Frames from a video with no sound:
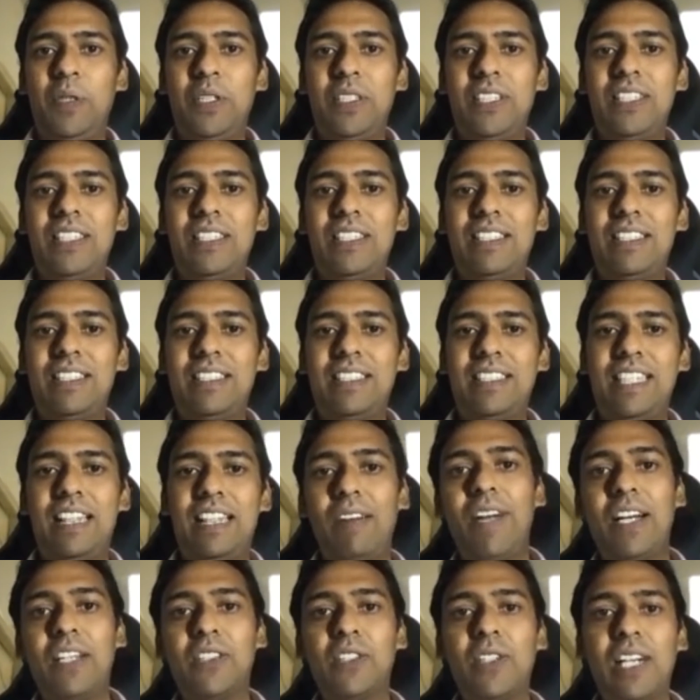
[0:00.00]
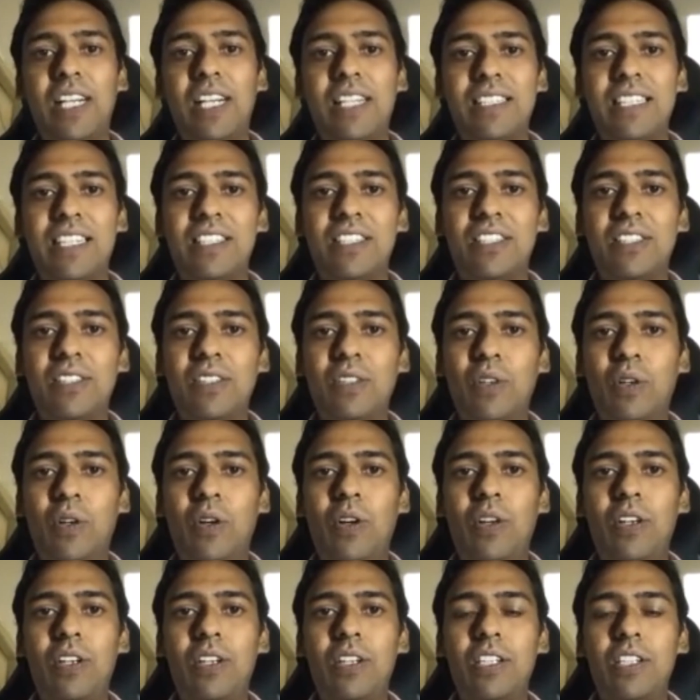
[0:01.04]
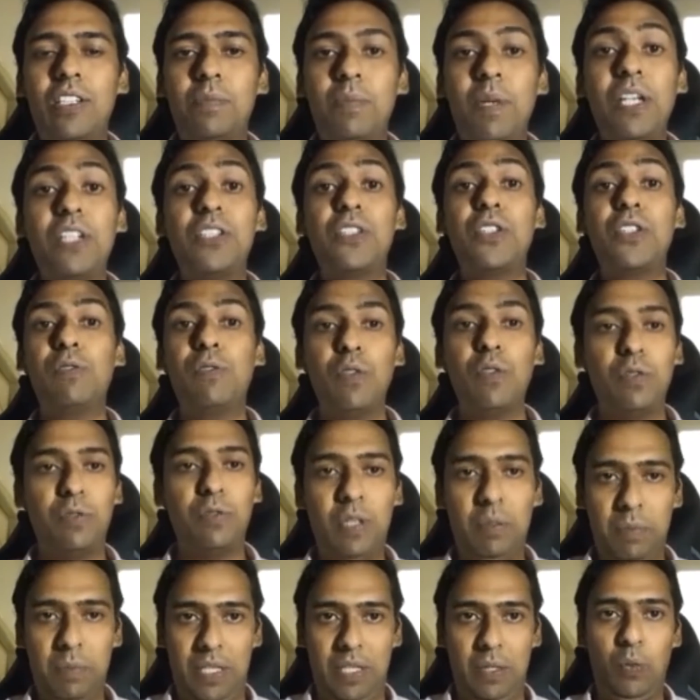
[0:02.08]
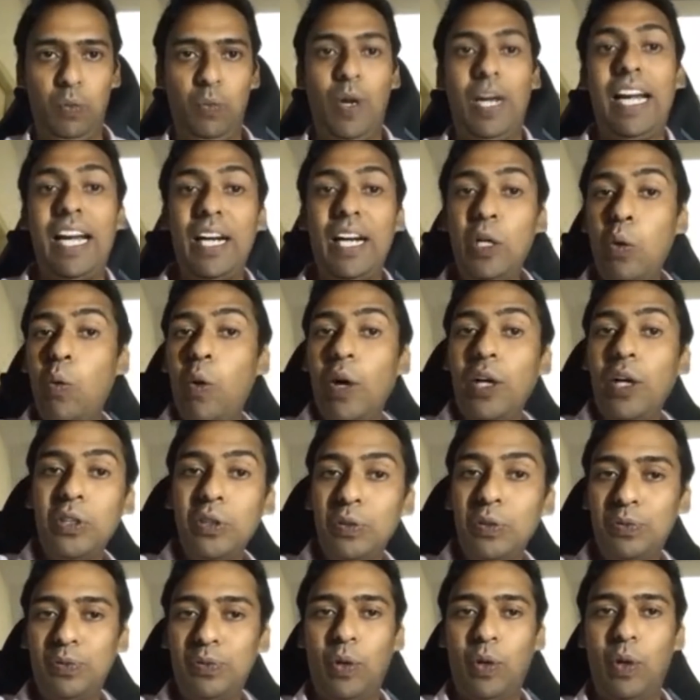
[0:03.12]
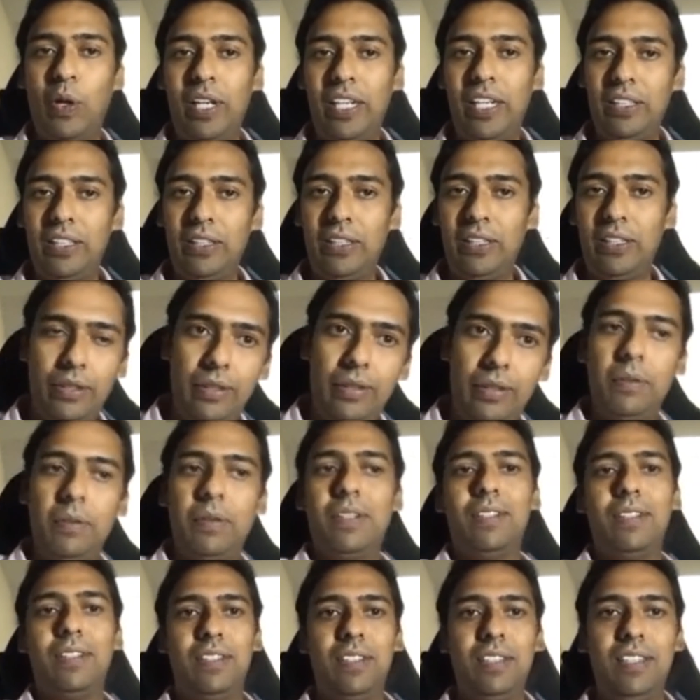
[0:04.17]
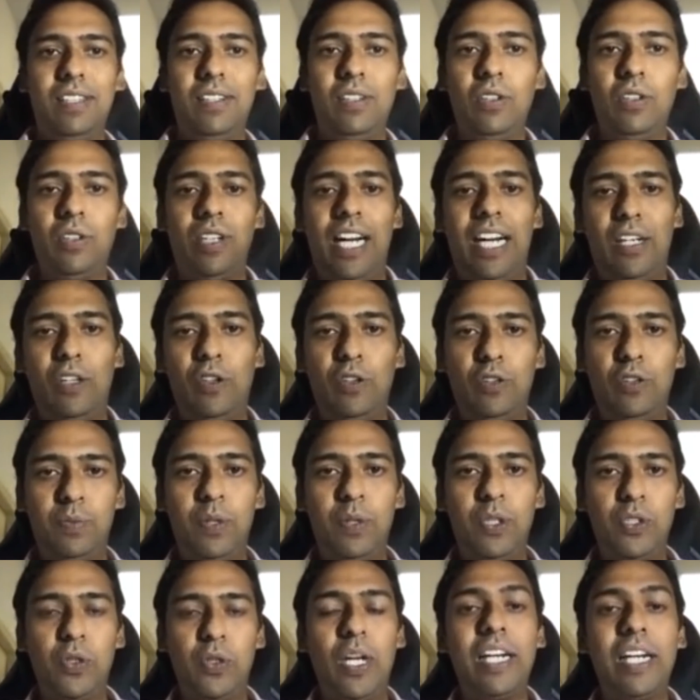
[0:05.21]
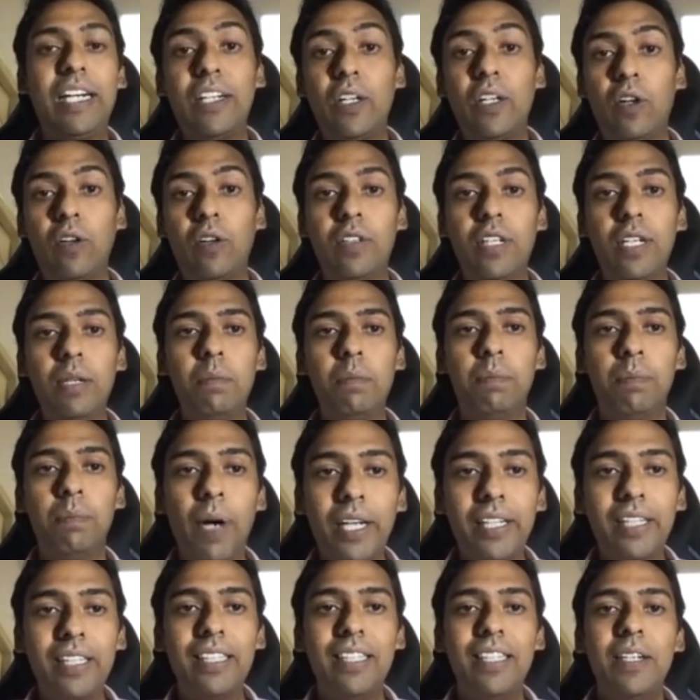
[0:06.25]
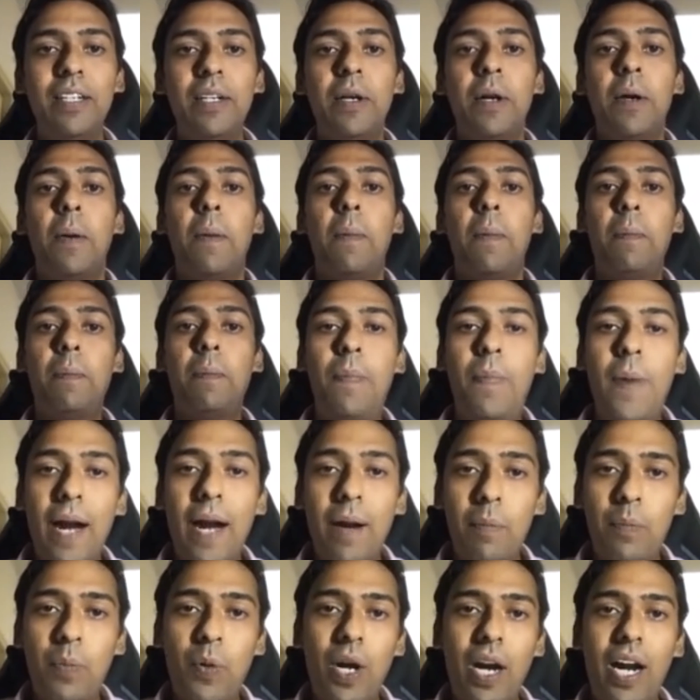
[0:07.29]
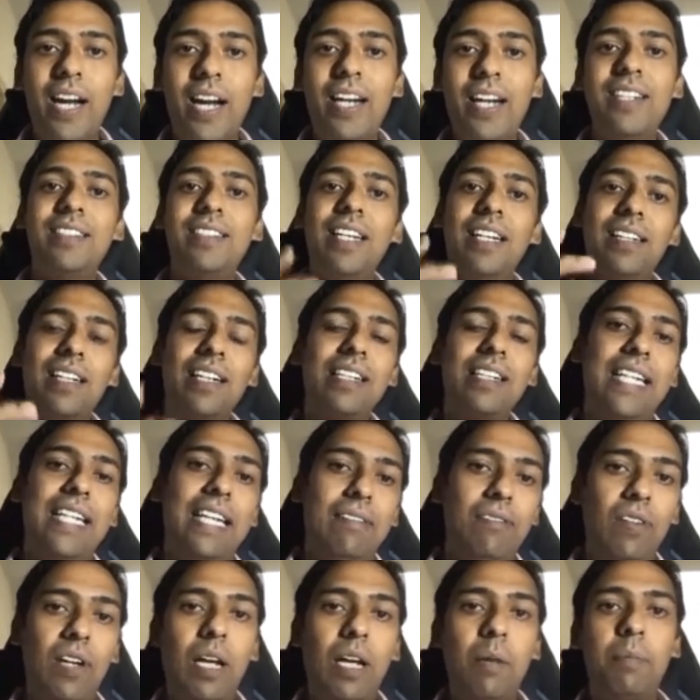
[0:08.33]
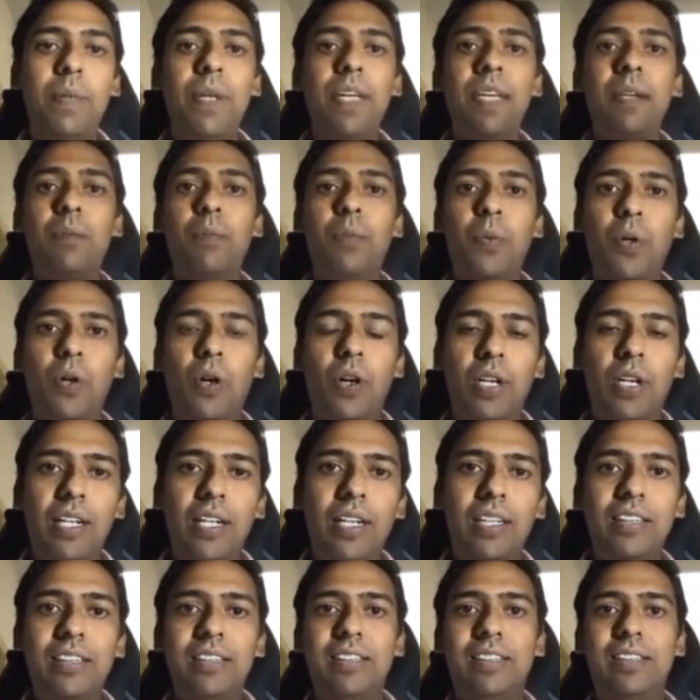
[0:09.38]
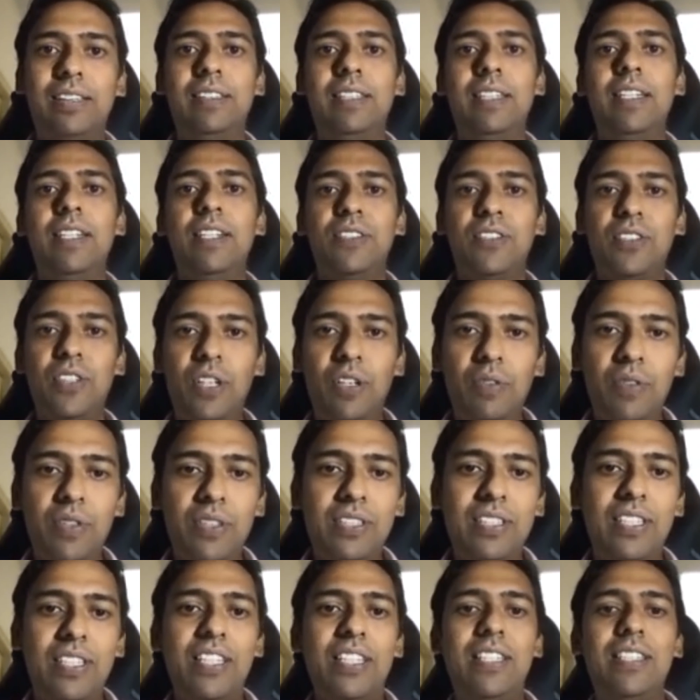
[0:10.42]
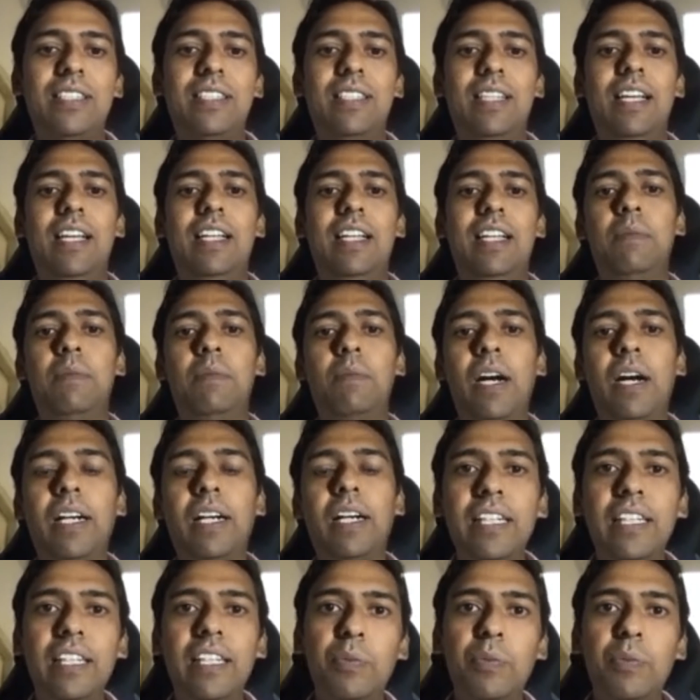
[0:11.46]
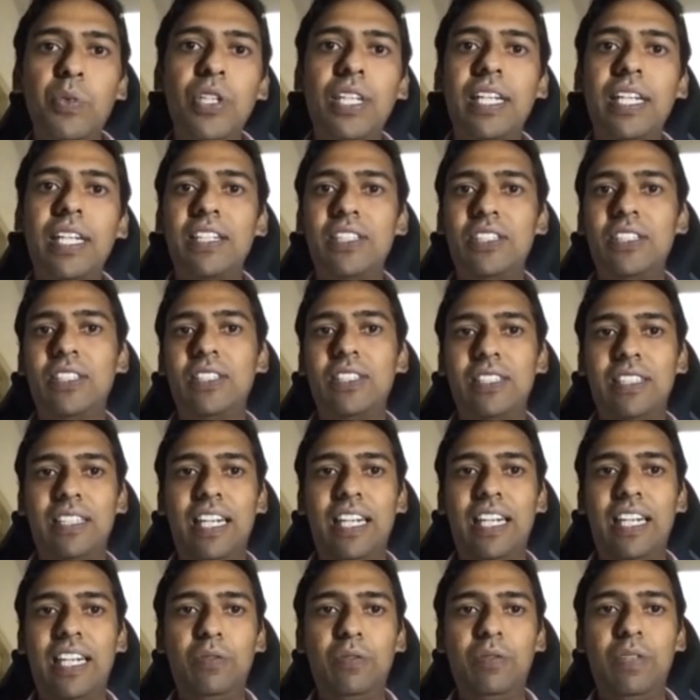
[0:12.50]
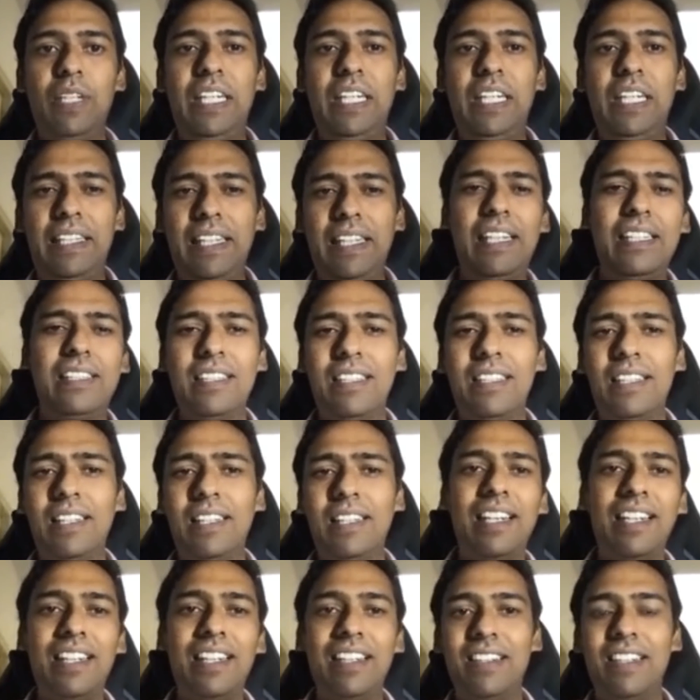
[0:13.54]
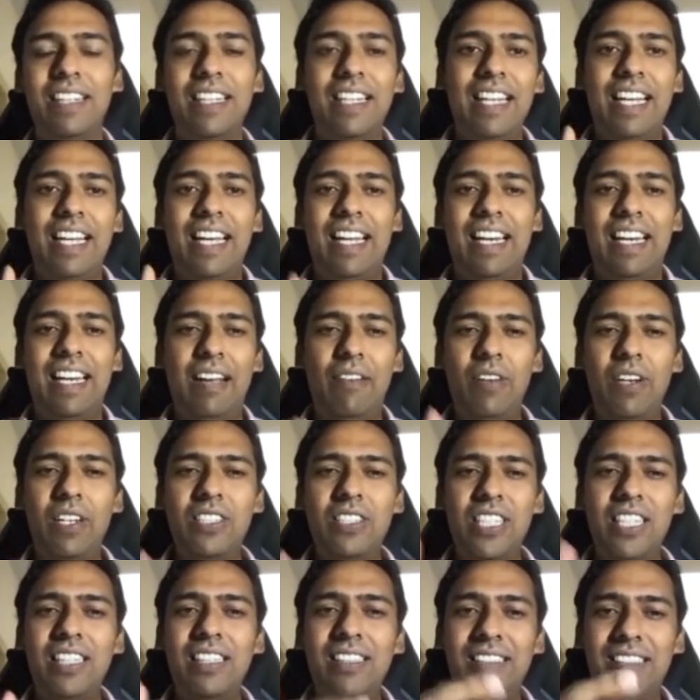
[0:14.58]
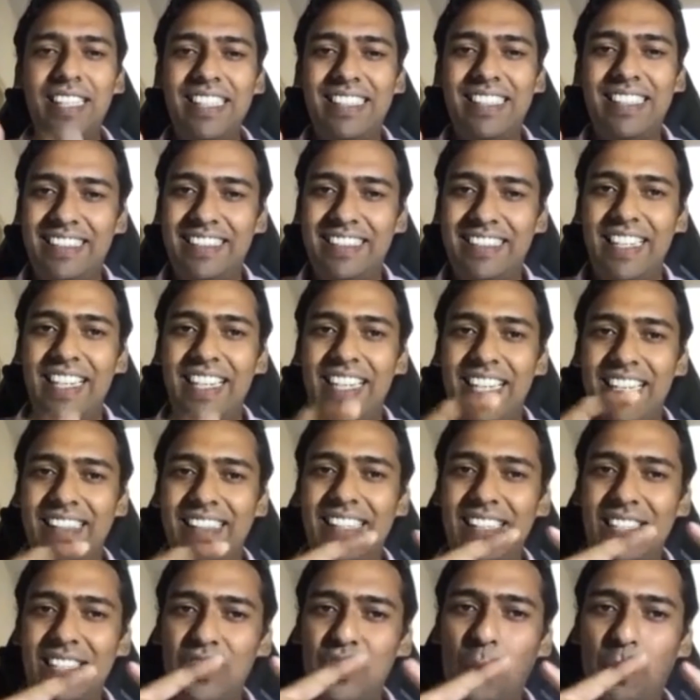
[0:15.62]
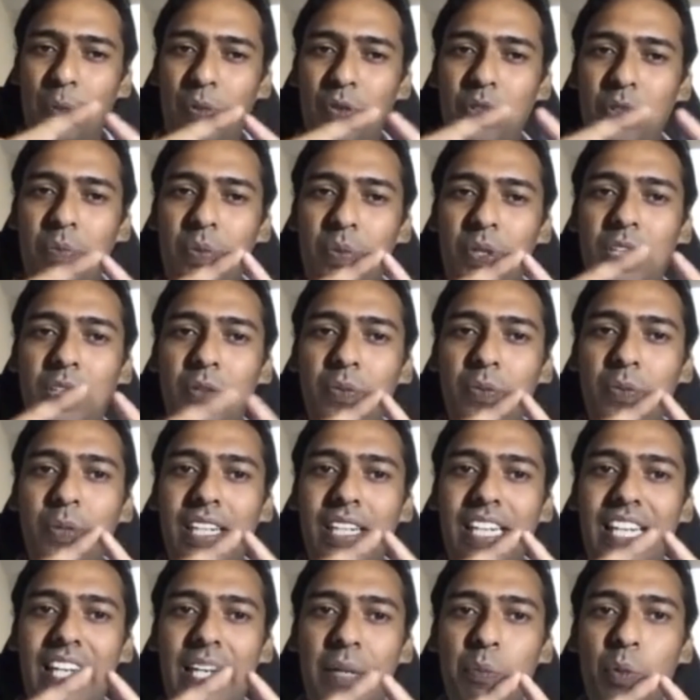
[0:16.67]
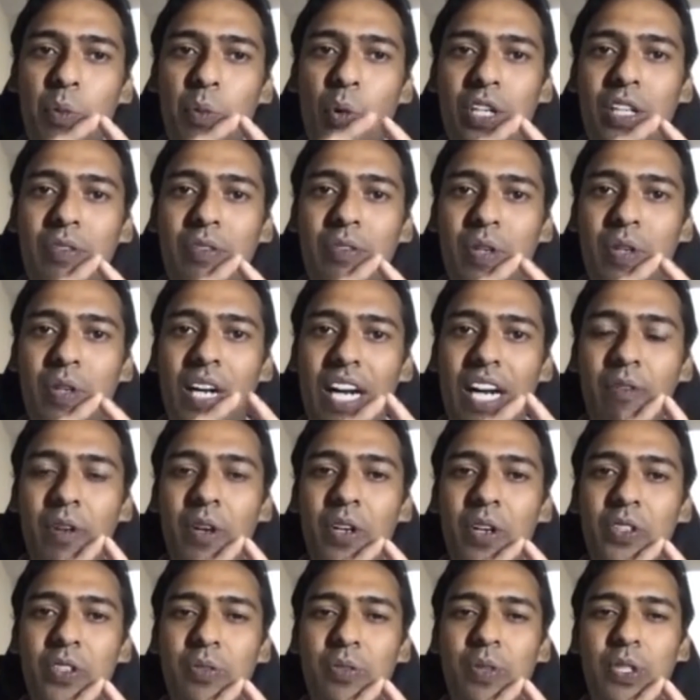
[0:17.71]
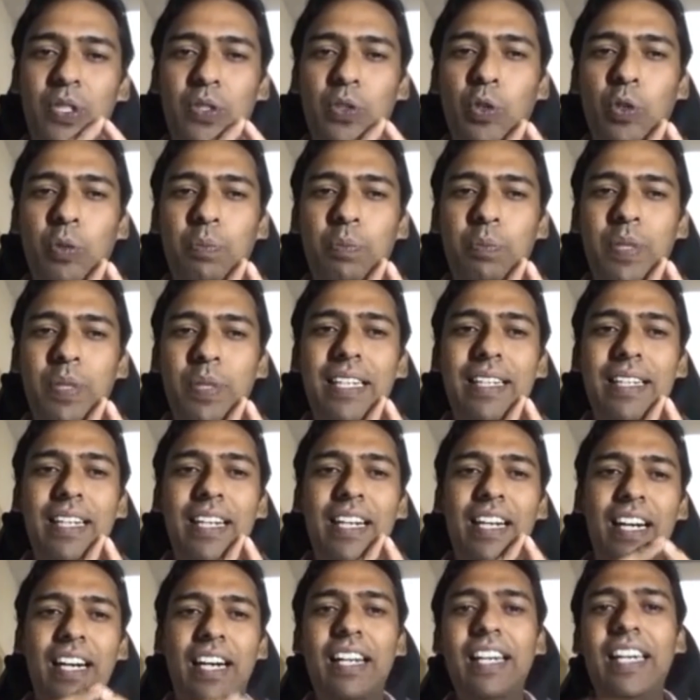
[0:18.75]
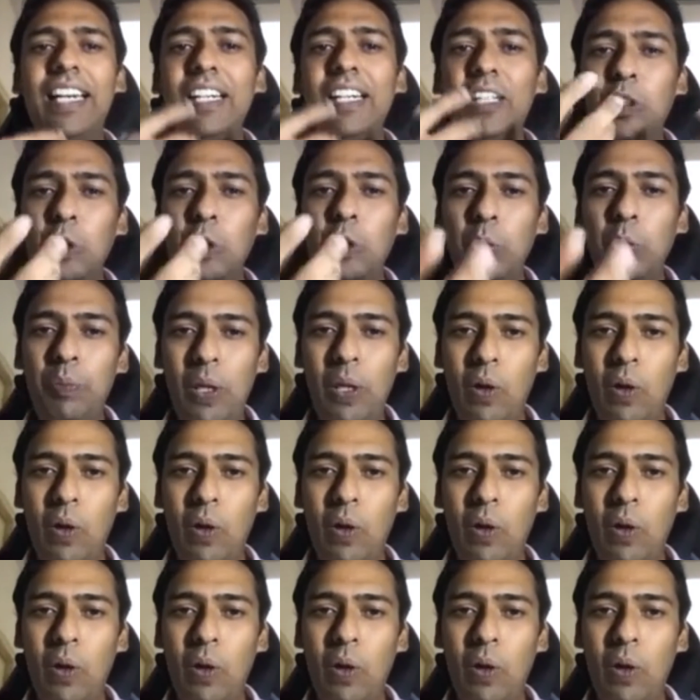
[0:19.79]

which is self-actualization or spiritual fulfillment. While I don't want to fall into the track of spirituality and all that, but brands that are developing products, services, and the marketing communications kind of intelligently leveraging this top of the pyramid emotive drivers, which could be earning to